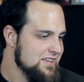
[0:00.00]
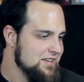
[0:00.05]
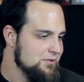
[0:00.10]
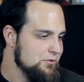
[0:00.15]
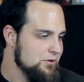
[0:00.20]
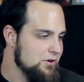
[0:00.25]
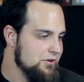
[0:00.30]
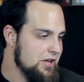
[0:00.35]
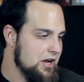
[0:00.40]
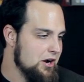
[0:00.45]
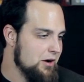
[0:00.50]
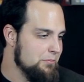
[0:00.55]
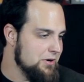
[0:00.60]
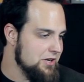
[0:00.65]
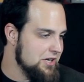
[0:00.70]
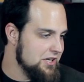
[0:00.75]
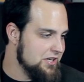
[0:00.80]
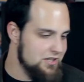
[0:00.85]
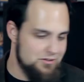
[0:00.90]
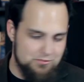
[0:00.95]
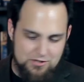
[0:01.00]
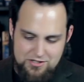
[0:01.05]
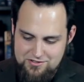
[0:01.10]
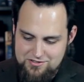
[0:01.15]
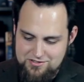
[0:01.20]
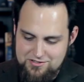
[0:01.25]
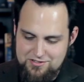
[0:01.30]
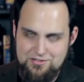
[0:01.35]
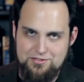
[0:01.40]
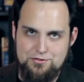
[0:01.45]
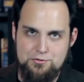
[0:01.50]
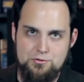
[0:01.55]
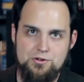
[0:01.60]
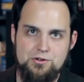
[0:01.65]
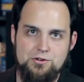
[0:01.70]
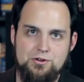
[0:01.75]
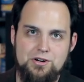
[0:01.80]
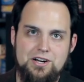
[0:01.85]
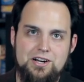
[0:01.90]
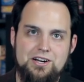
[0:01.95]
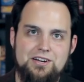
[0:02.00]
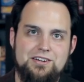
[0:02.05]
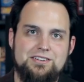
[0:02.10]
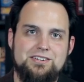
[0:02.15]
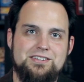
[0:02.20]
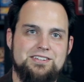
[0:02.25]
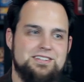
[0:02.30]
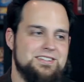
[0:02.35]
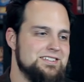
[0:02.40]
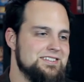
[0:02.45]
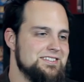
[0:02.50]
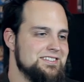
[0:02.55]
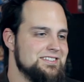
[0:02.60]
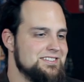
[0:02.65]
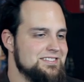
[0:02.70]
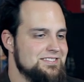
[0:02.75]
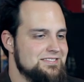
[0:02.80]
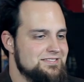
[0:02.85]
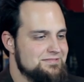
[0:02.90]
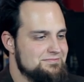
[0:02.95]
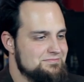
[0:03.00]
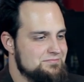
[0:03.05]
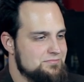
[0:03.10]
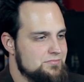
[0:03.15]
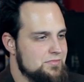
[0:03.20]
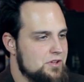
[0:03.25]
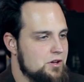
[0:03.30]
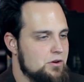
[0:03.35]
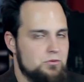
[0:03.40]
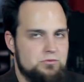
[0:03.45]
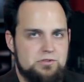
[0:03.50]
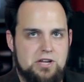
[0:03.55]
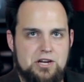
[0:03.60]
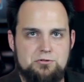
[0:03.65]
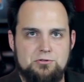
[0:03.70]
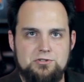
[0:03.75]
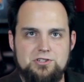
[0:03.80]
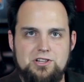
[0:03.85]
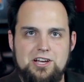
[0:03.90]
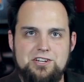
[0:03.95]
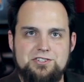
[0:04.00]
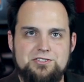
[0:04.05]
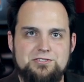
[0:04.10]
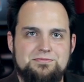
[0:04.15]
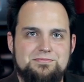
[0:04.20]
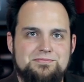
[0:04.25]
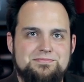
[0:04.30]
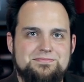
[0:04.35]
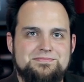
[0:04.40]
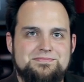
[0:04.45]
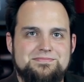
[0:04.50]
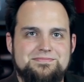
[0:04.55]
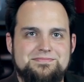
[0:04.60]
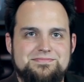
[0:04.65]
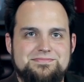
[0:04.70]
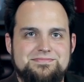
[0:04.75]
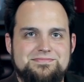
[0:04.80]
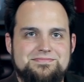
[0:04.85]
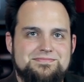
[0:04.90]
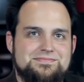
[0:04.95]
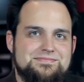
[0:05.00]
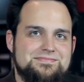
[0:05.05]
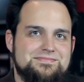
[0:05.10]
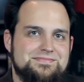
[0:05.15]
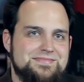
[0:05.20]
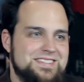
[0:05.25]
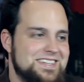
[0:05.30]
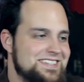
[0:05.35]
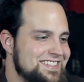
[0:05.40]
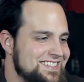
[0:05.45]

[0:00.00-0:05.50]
Well, they are putting an end to it through, uh, oh, natural selection. Oh, yeah, well.